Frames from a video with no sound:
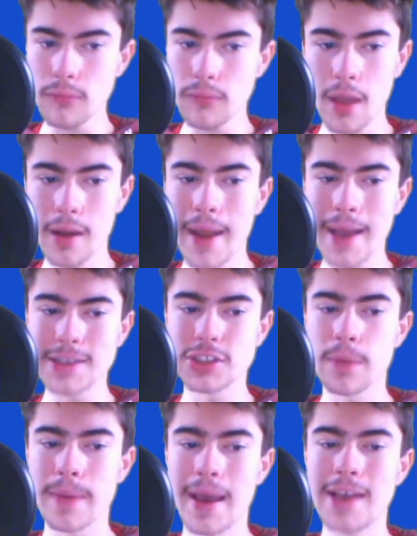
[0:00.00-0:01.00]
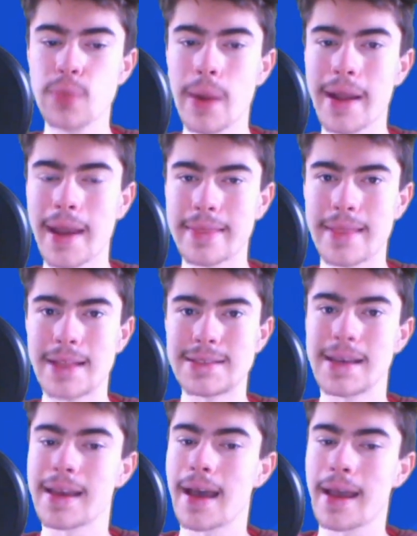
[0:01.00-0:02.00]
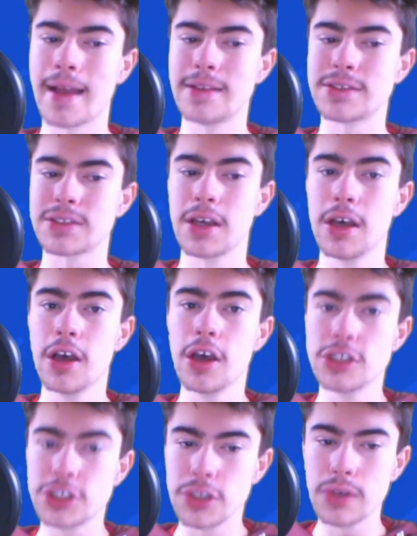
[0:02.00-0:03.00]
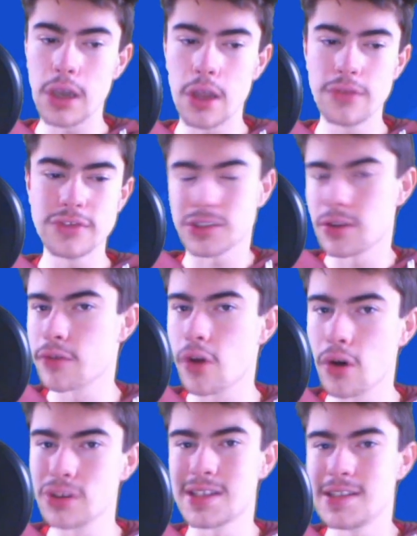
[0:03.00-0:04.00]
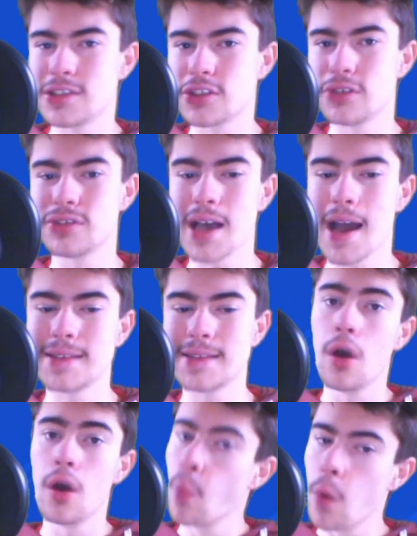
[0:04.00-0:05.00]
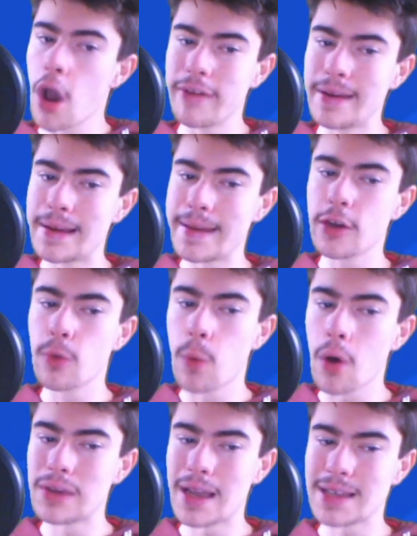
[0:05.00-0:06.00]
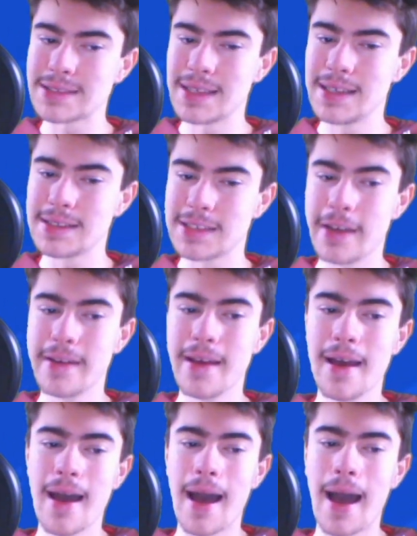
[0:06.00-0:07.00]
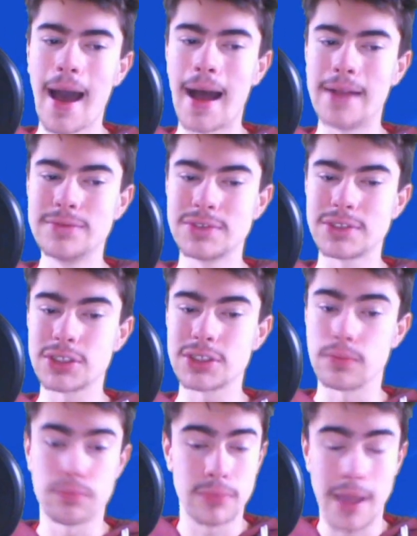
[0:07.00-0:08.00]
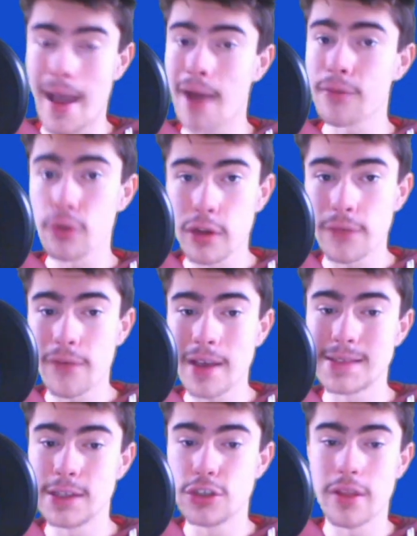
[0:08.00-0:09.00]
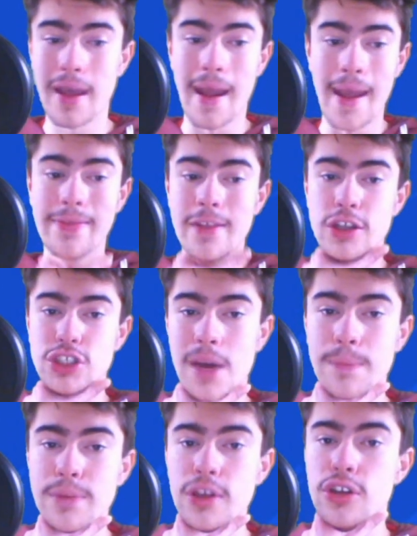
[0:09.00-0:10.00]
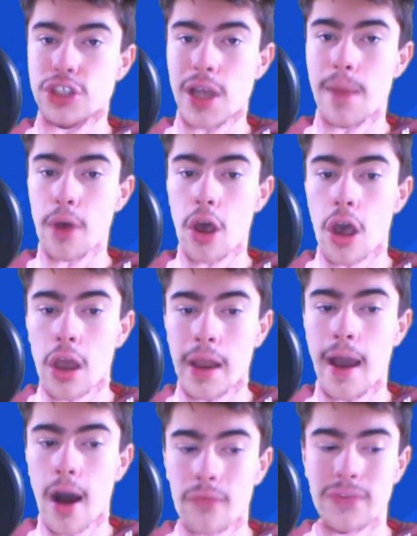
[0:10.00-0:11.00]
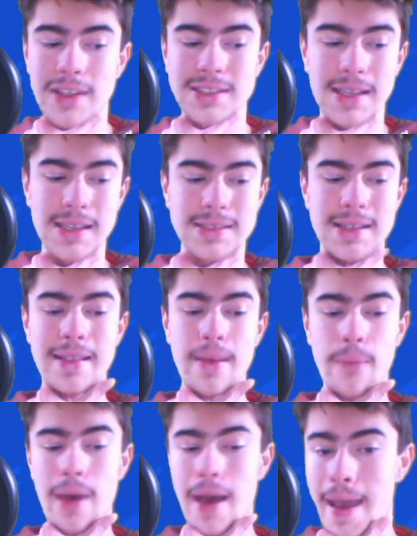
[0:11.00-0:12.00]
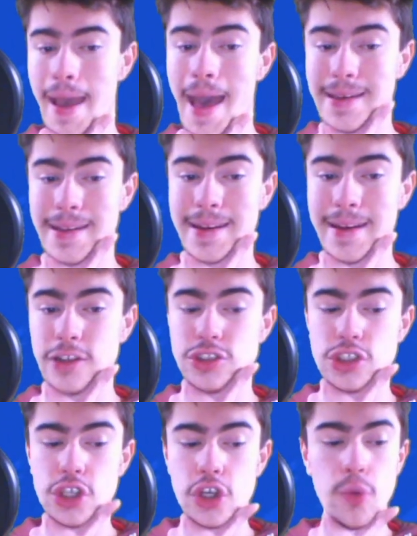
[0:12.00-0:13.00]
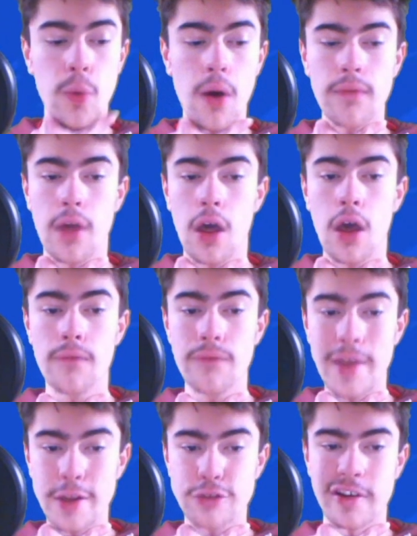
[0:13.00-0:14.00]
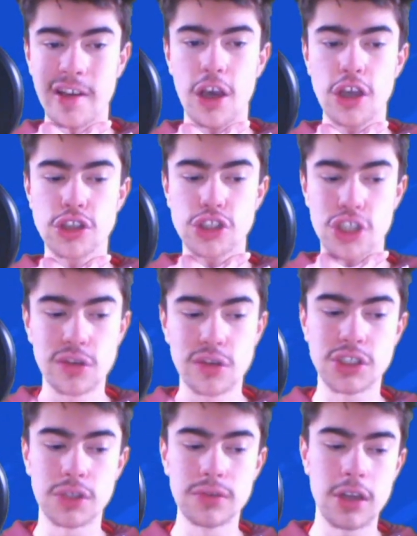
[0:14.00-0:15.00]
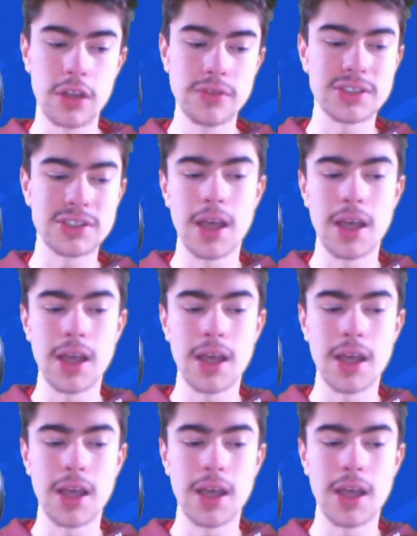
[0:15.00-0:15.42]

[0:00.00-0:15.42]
Next up is Wigan Athletic against Sunderland. Of course, these two sides were in League One last season, and they have already faced each other in the Championship earlier on this season, where it ended in a 2-1 victory to Sunderland.